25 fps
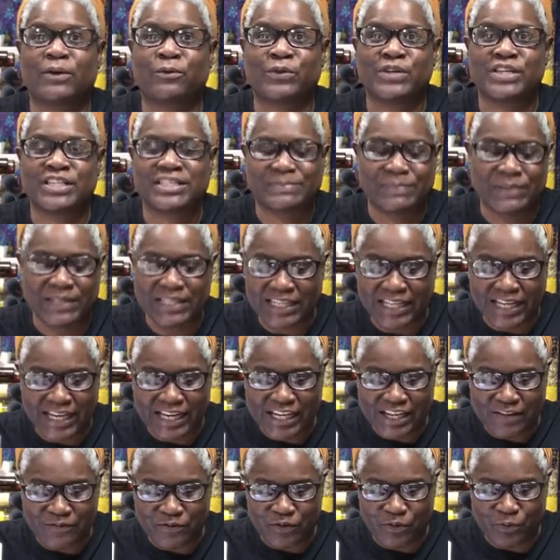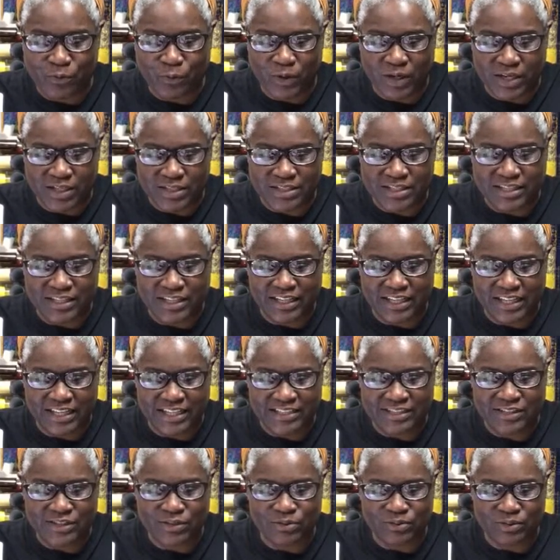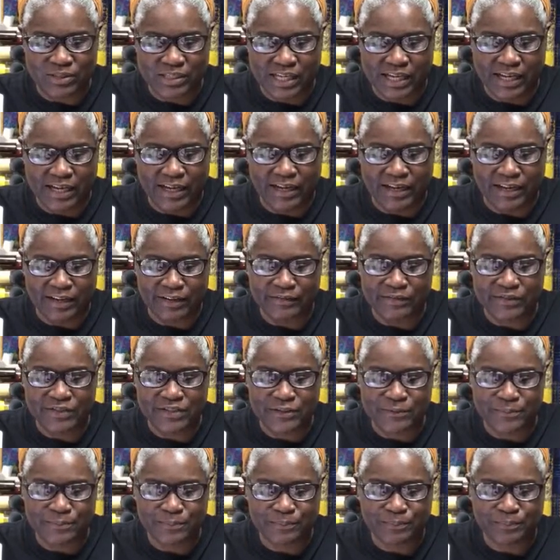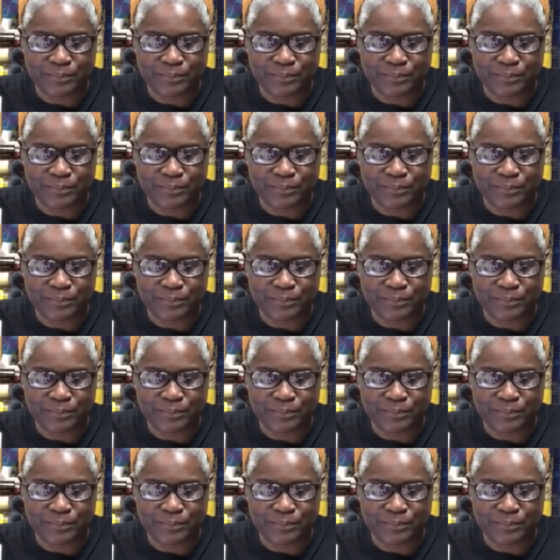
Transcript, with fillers: week's been like if you watched the last two lives.